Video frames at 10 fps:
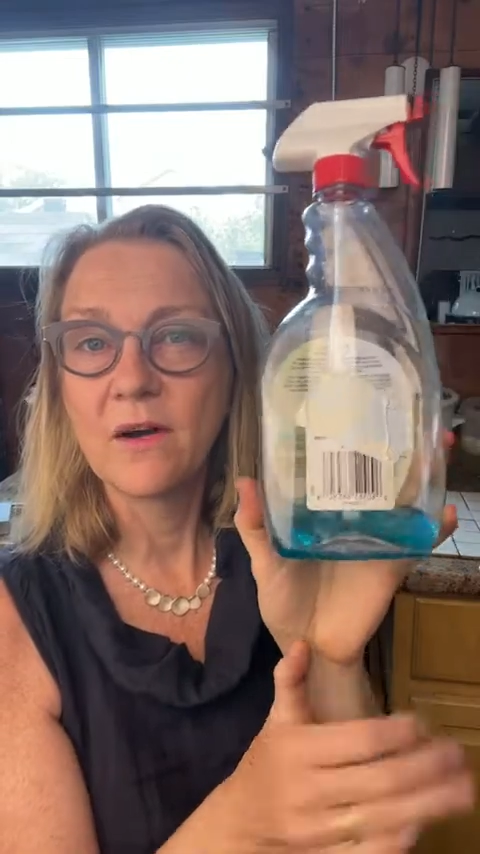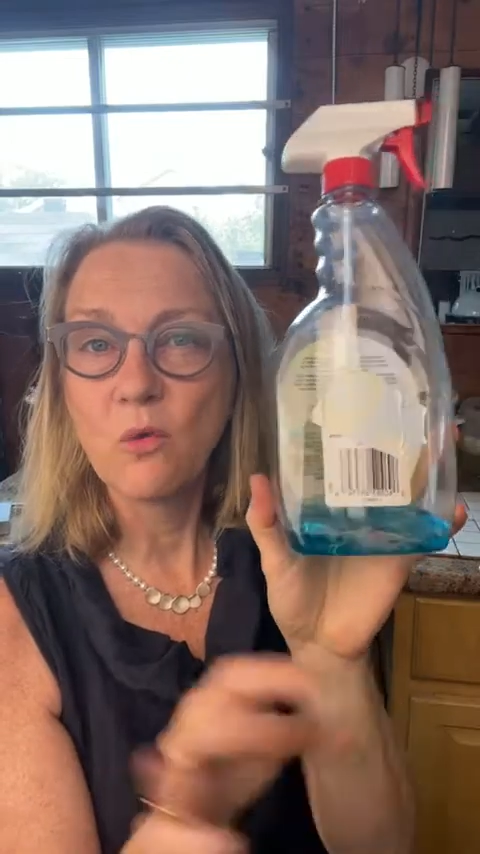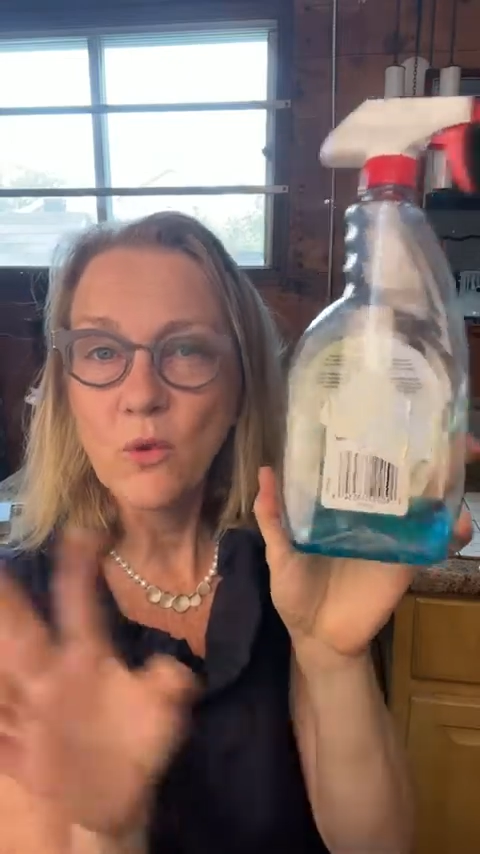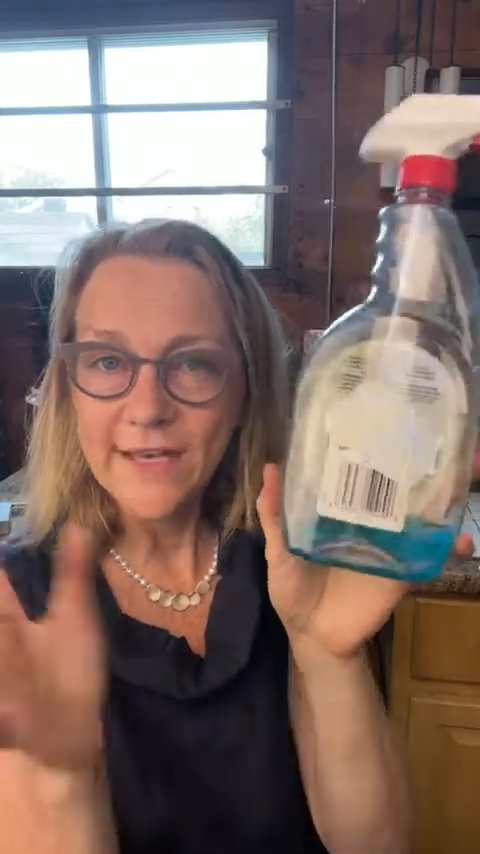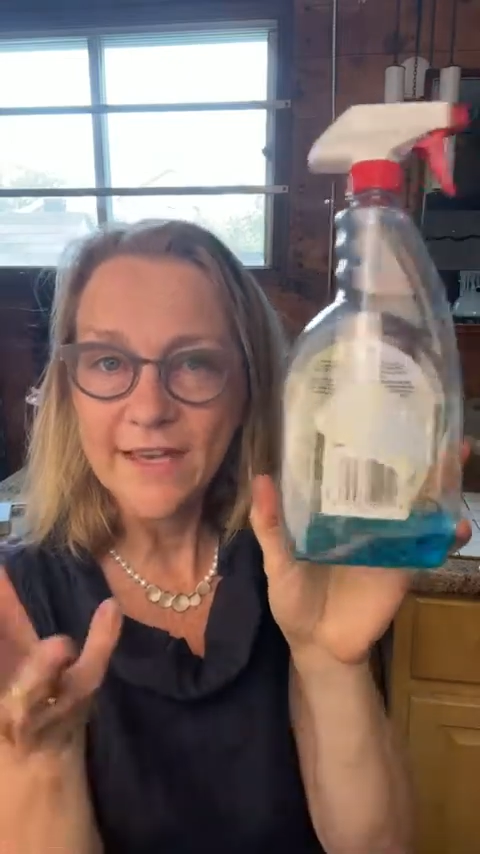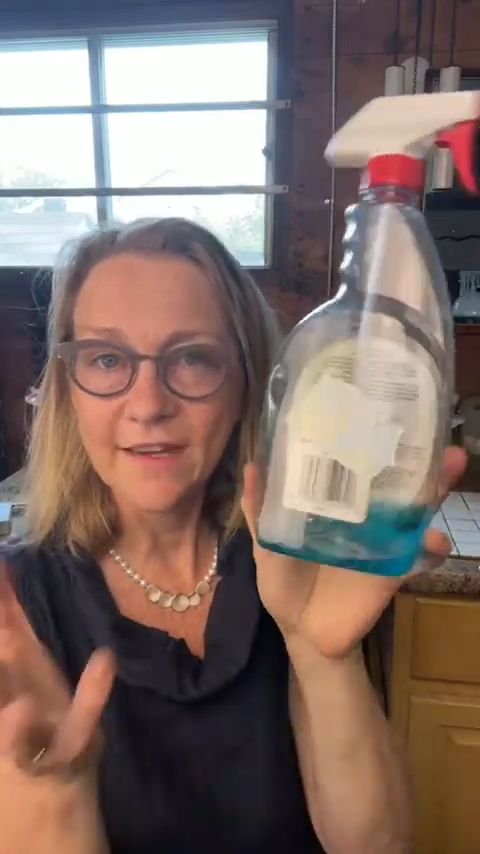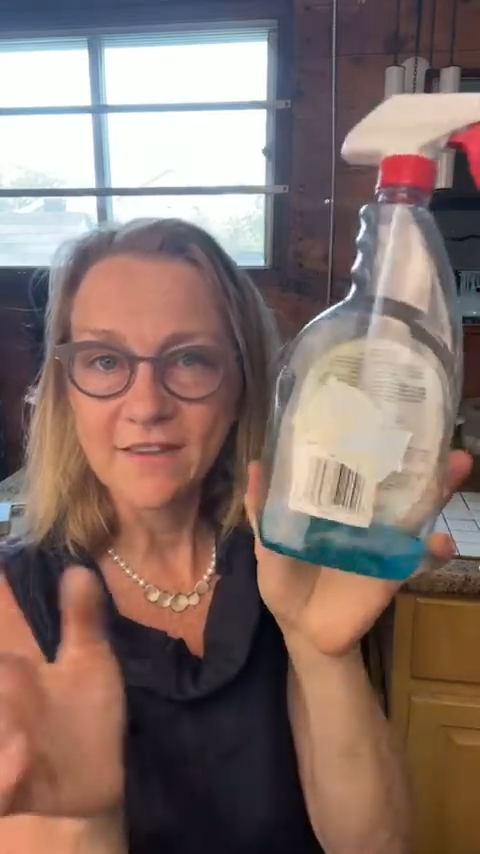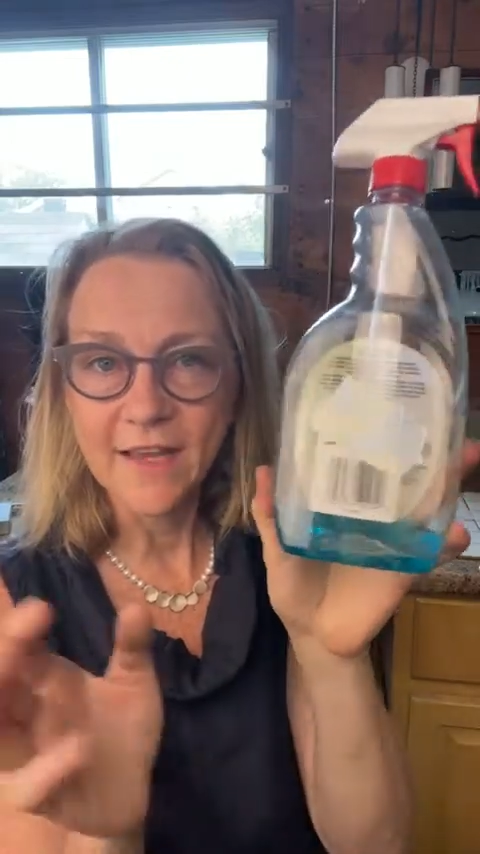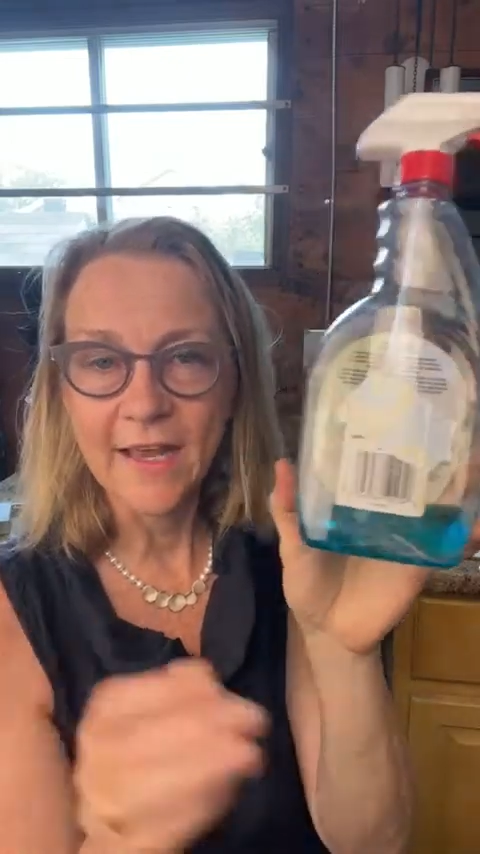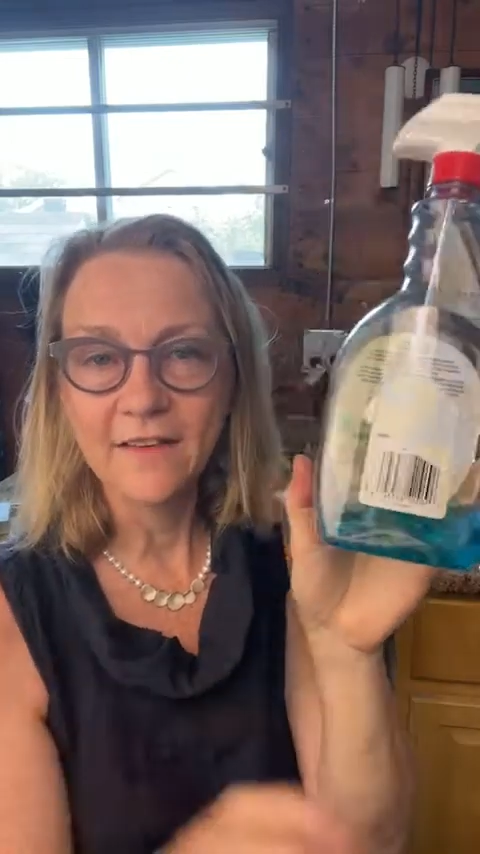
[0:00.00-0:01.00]

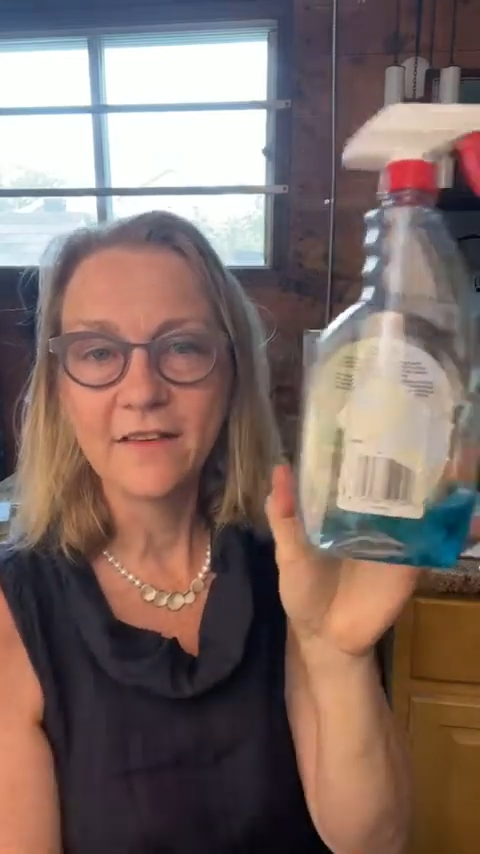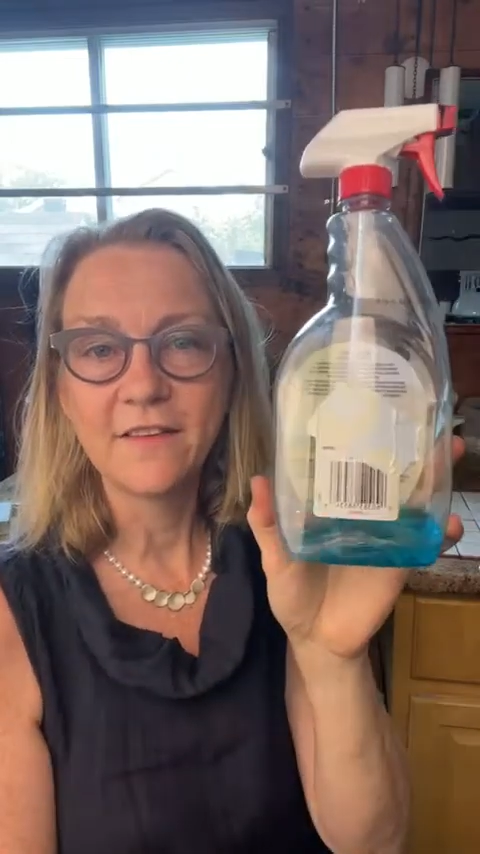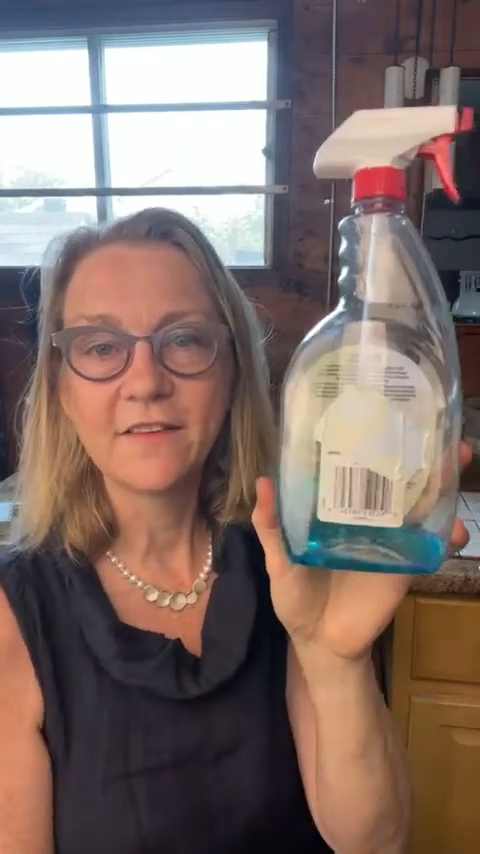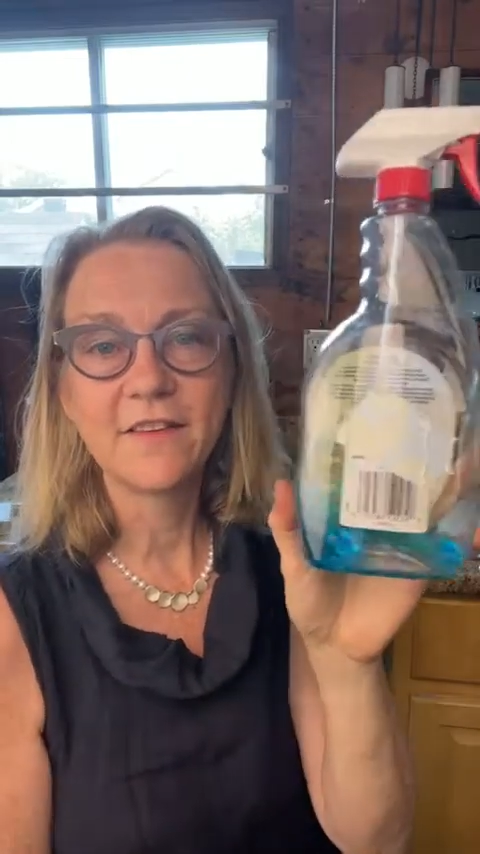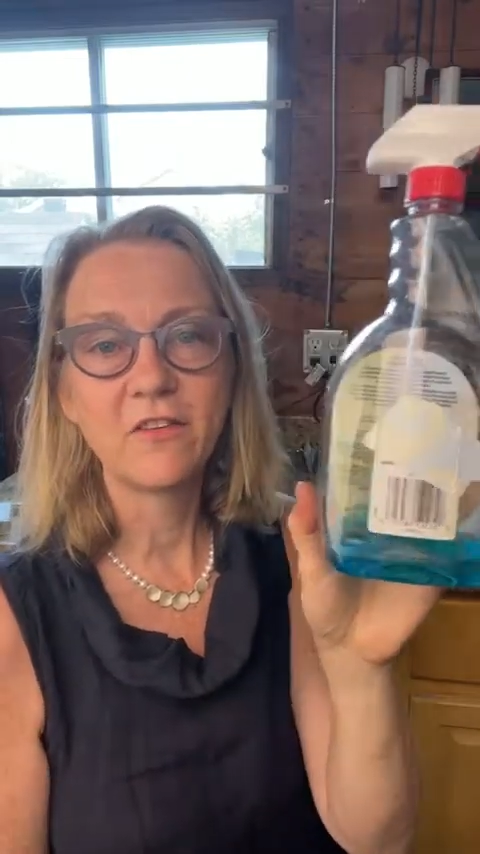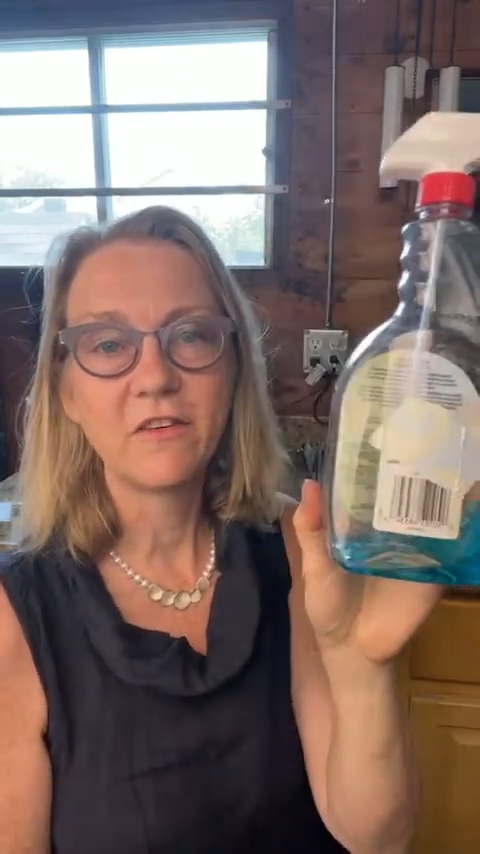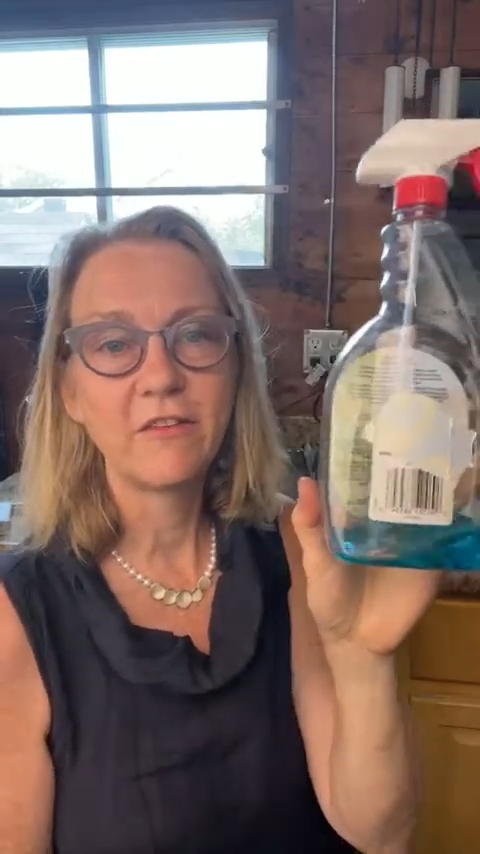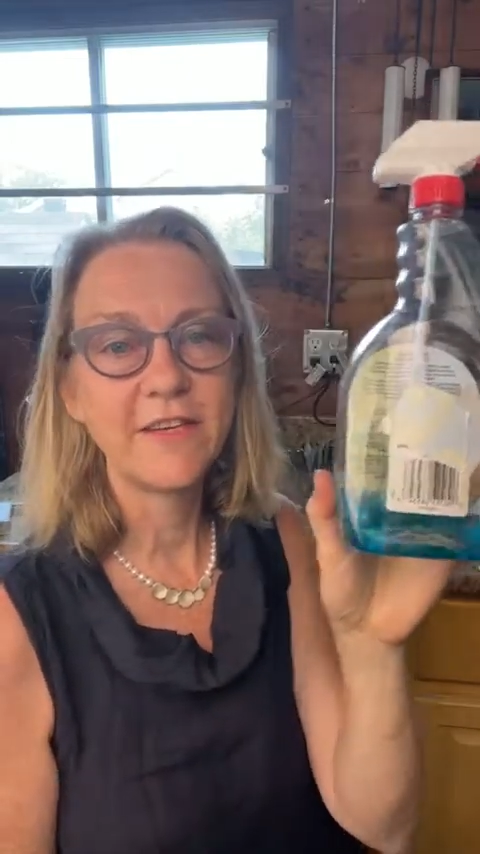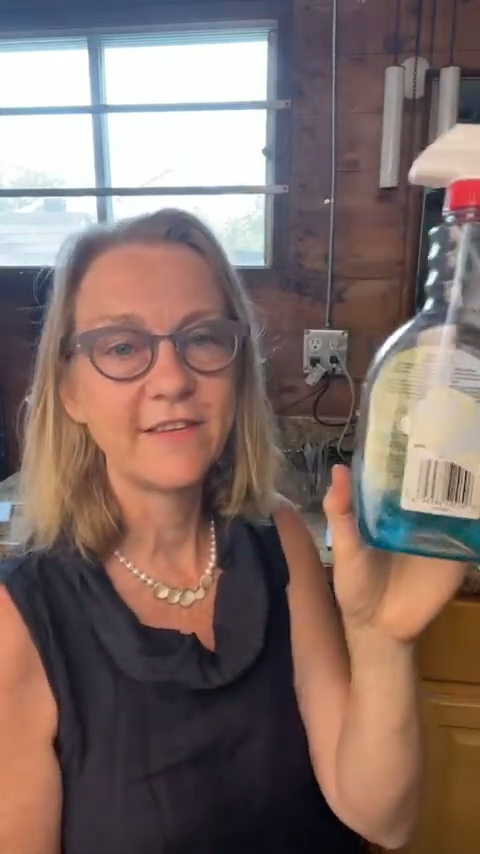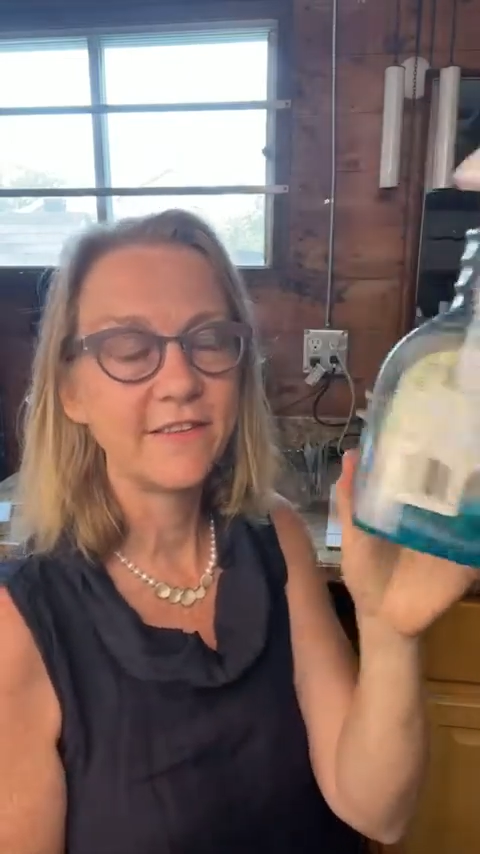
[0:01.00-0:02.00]
Windex and its
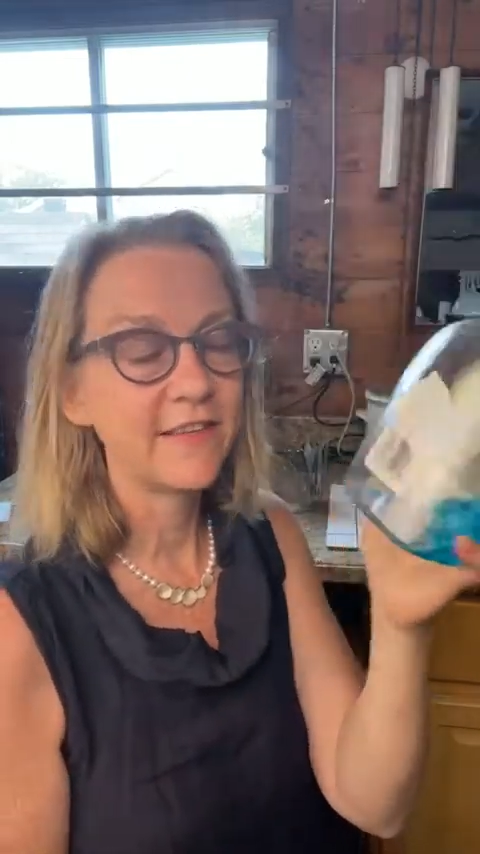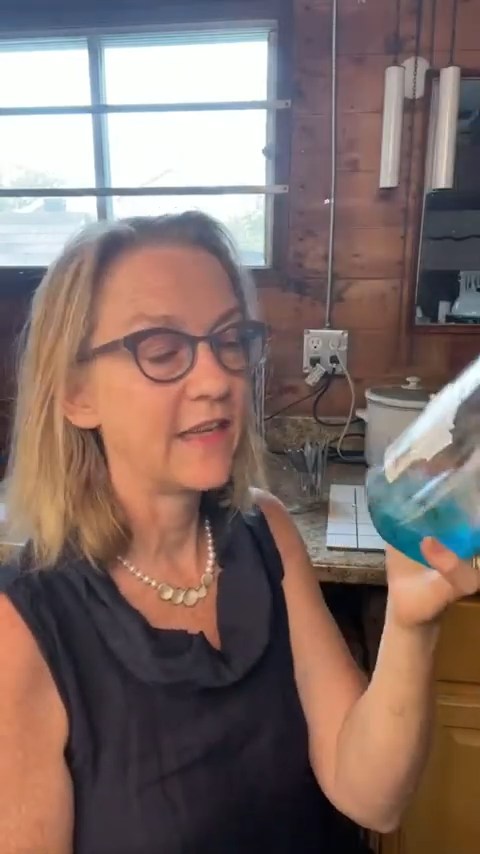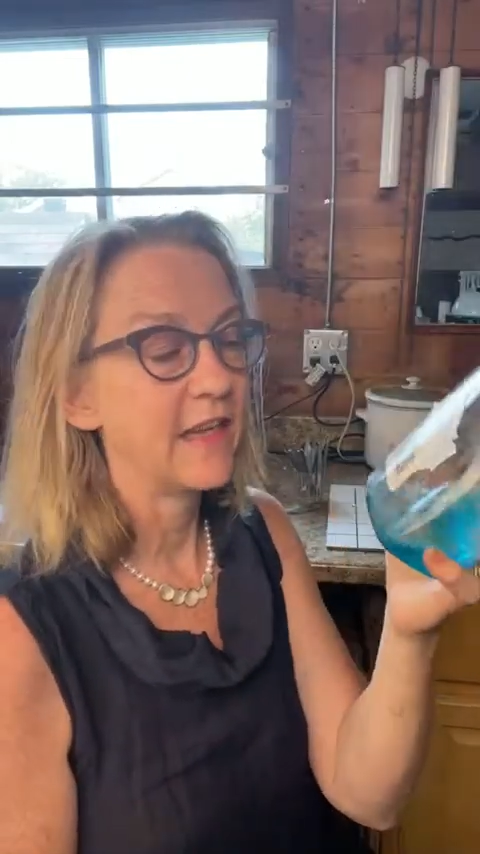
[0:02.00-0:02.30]
derivatives.